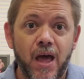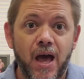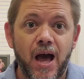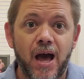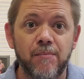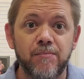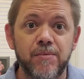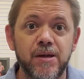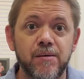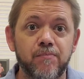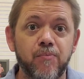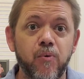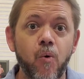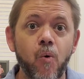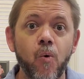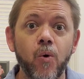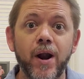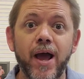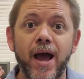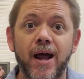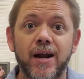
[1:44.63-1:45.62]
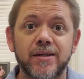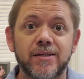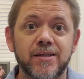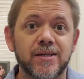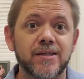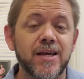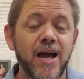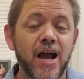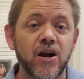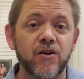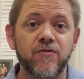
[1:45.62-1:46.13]
I'm being poured out as
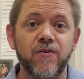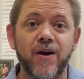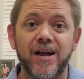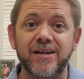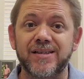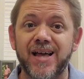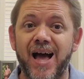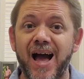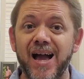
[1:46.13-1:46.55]
a sacrifice.